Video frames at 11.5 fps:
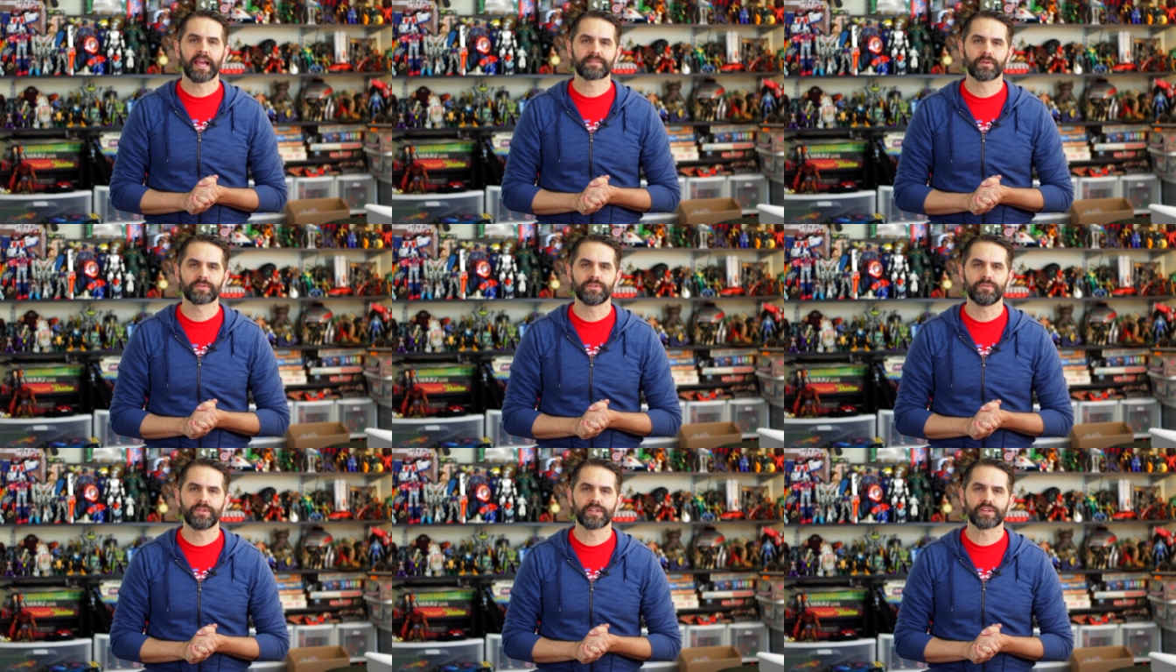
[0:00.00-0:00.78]
Hasbro's
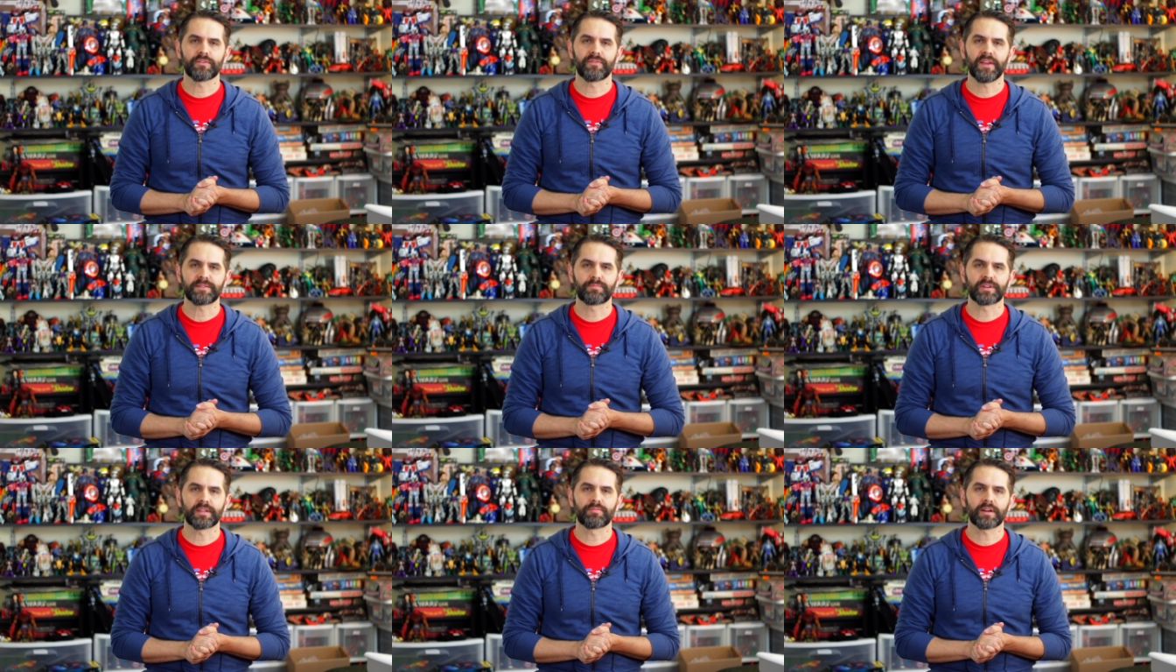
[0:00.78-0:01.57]
new digital face
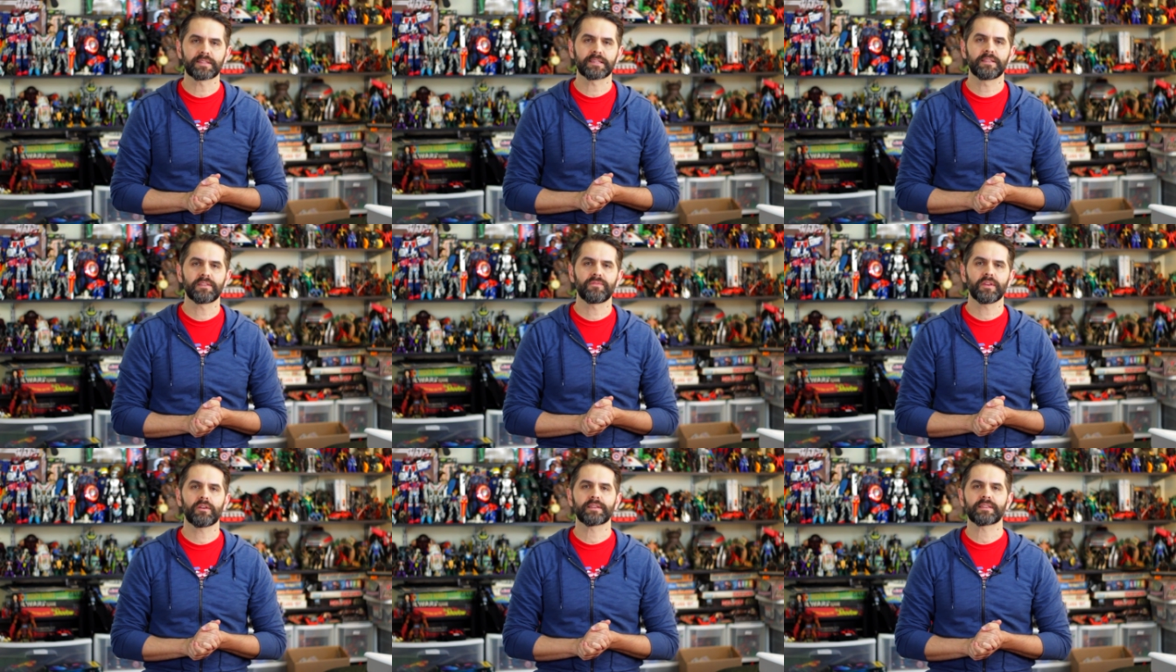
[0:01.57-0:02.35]
printing process, this
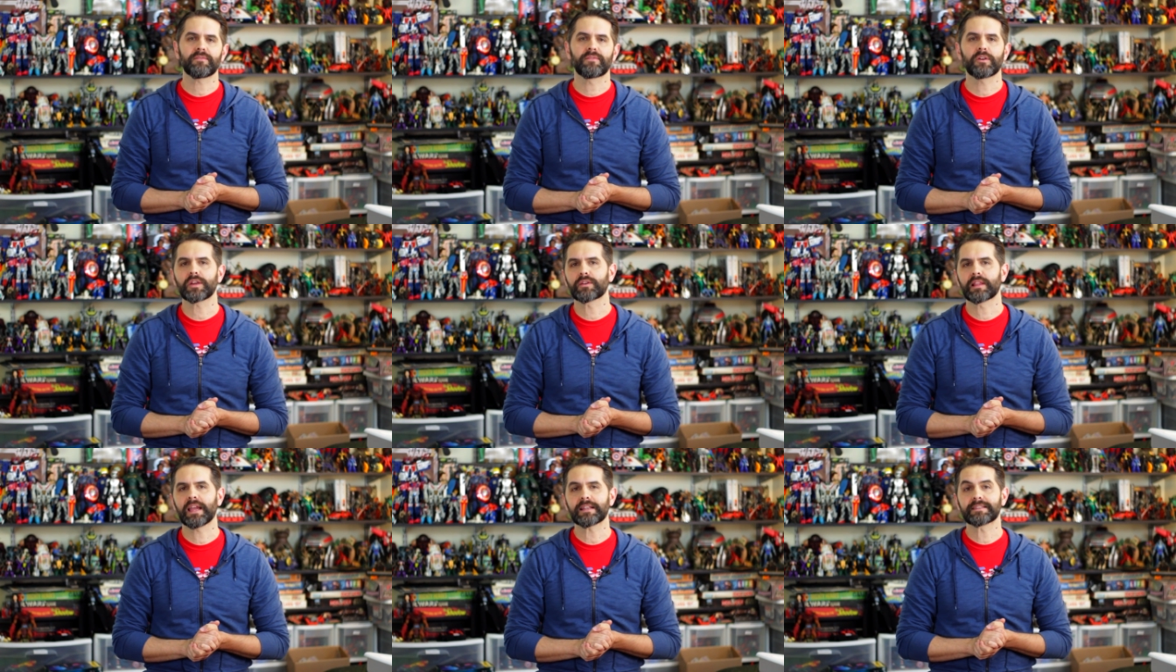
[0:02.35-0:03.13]
figure has a very
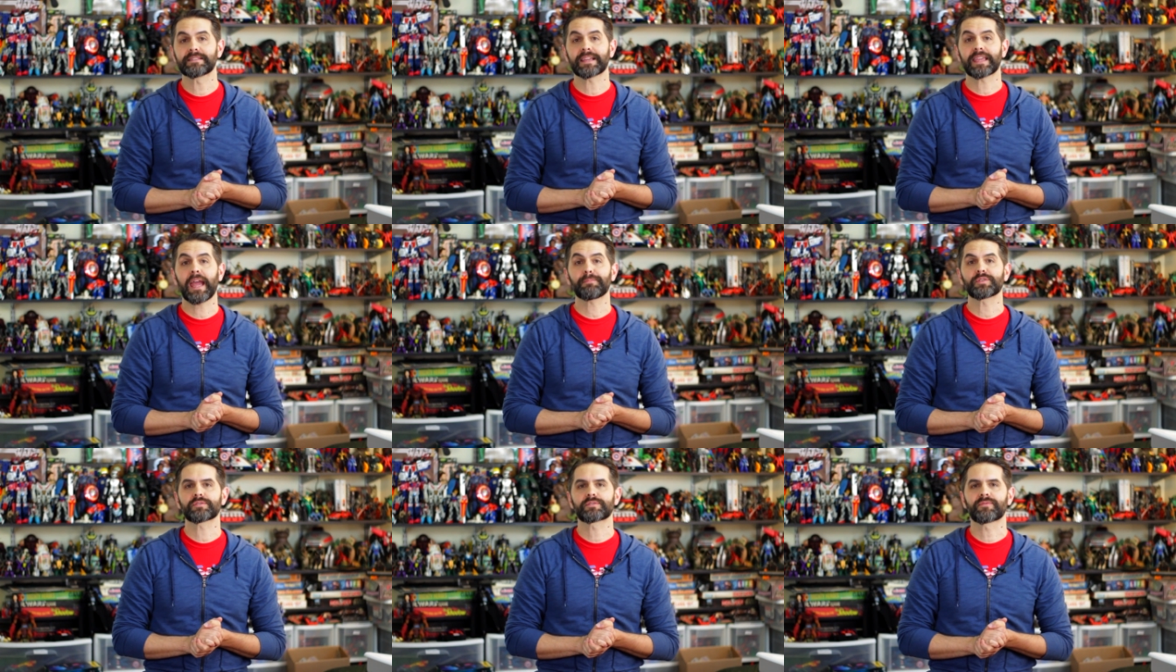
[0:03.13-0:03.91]
good likeness that
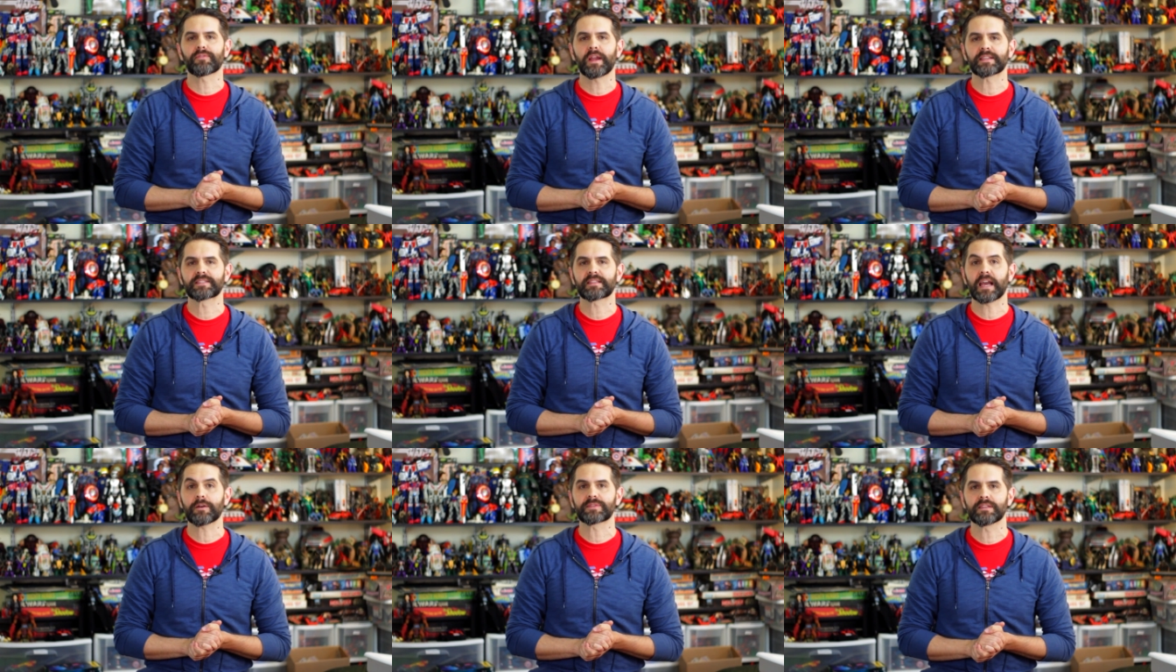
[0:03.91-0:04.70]
captures Frank's
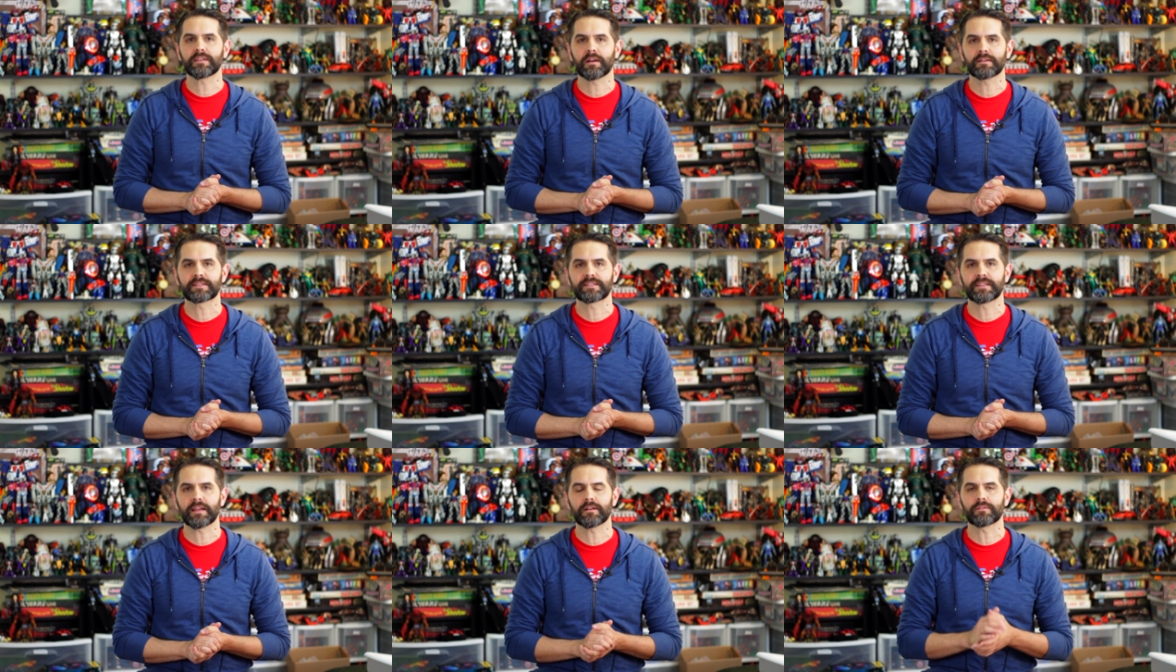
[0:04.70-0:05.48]
1,000-yard
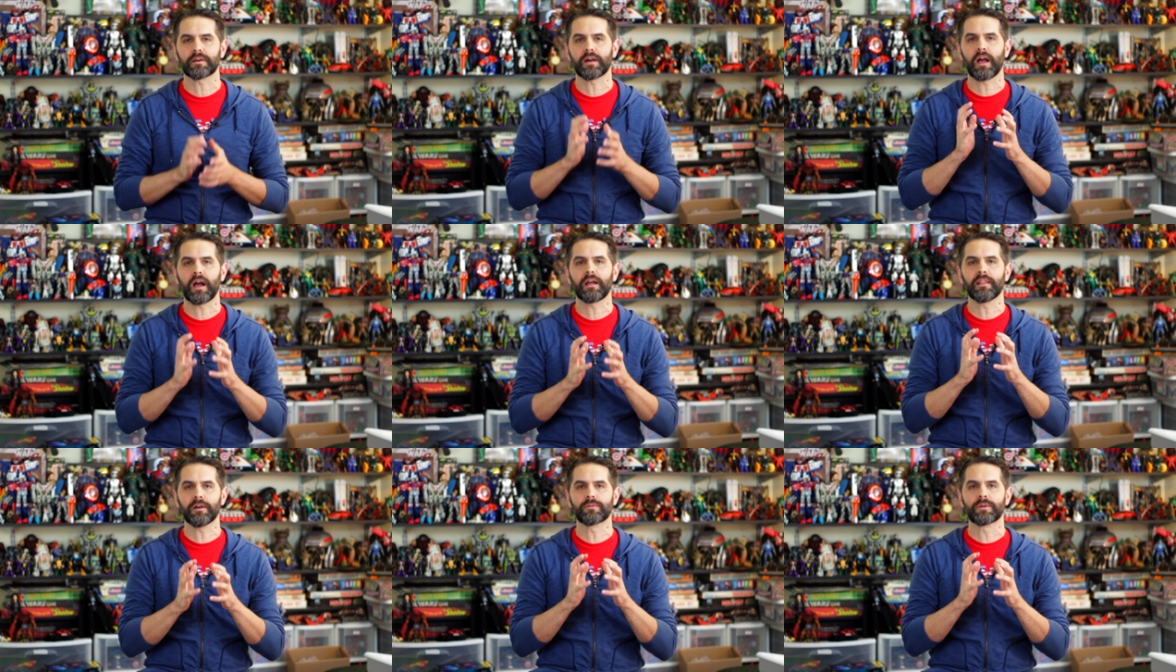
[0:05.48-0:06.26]
stare, the
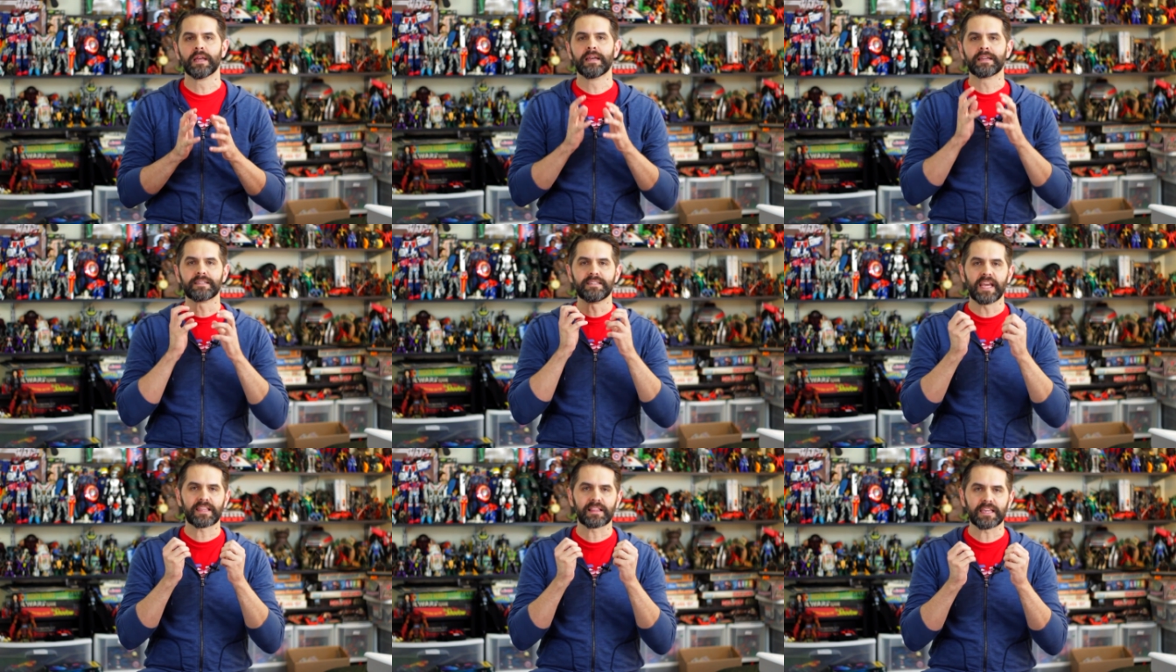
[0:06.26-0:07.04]
hollow,
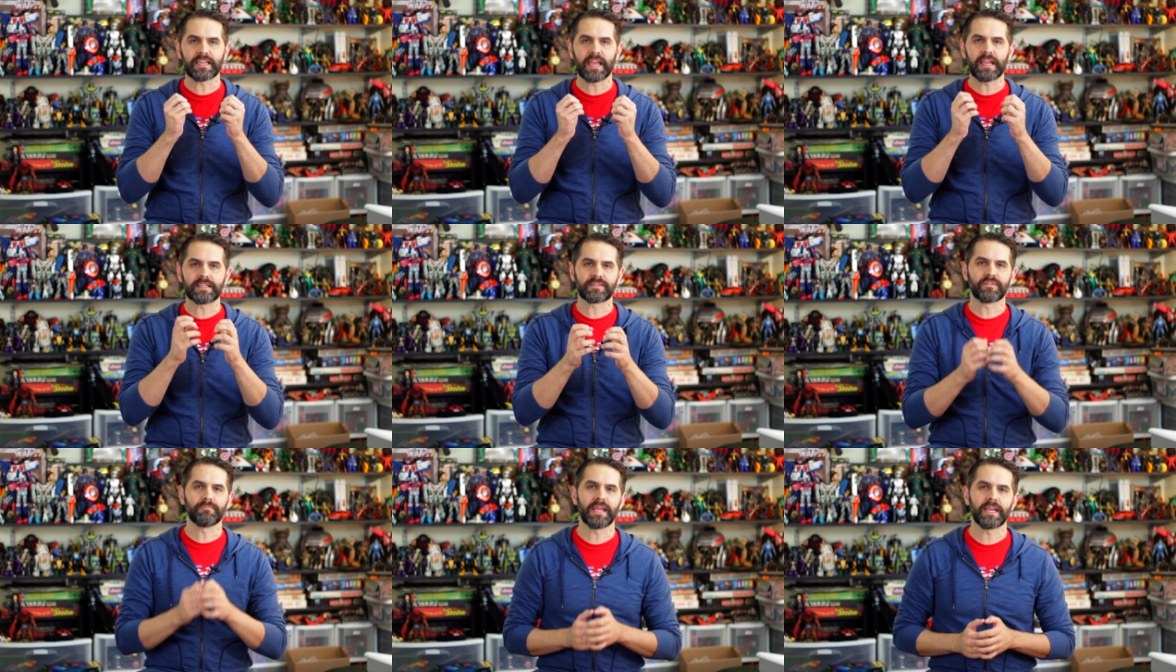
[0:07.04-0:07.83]
deathly gaze
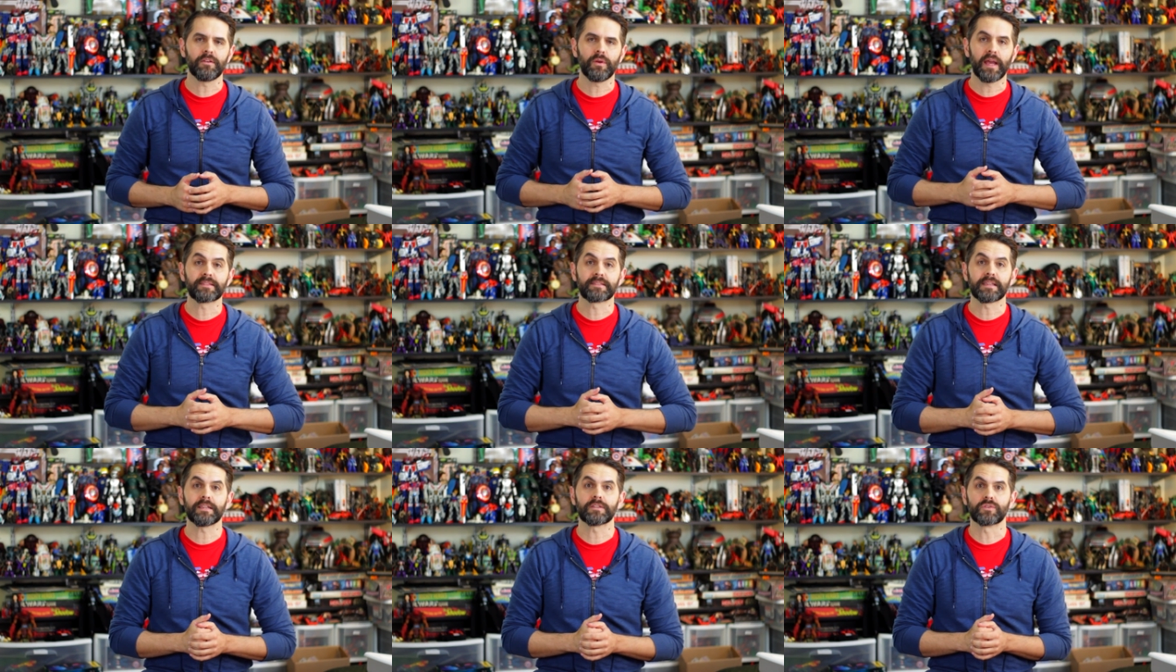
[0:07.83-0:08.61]
of a man who has
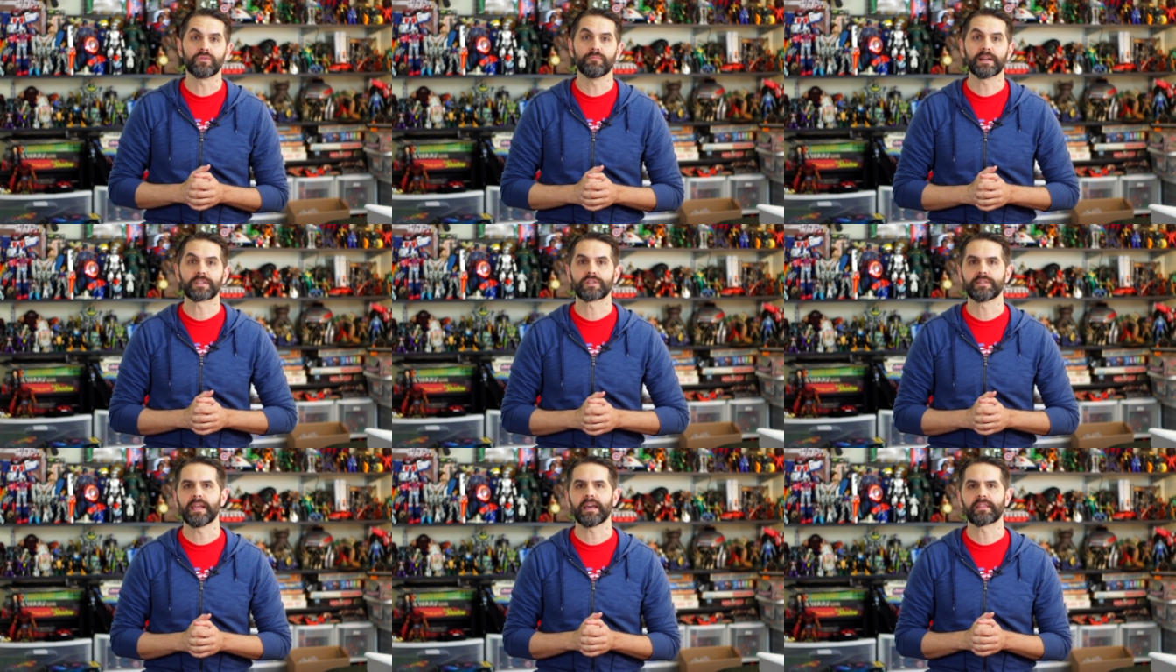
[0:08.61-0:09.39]
seen too much
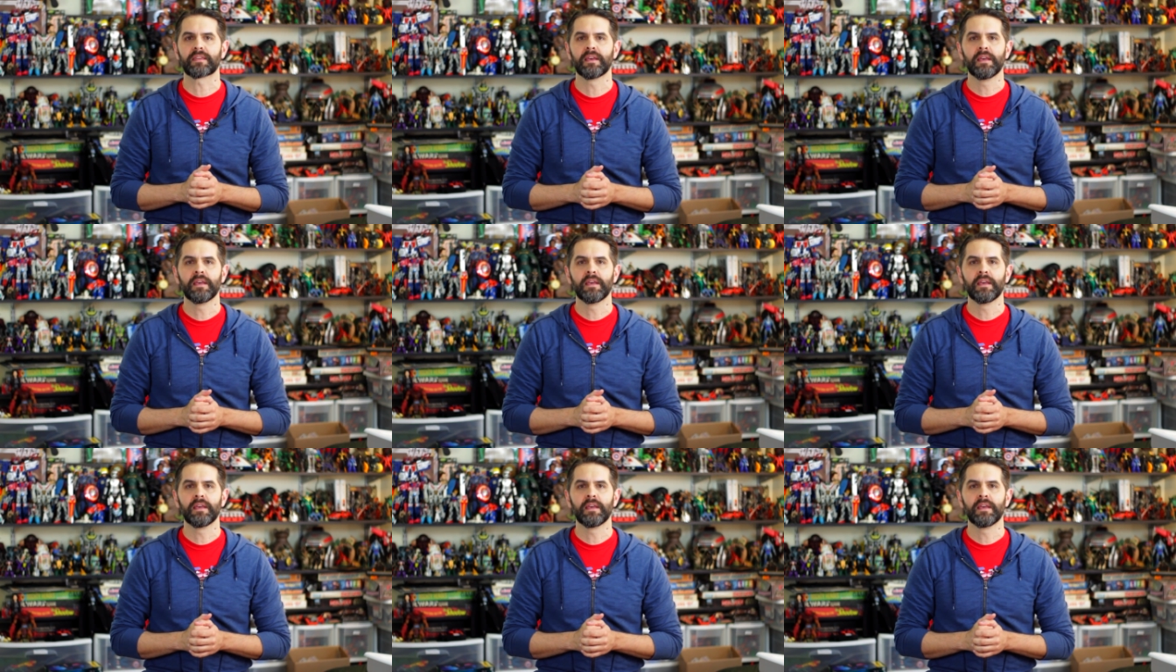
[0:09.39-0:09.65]
death.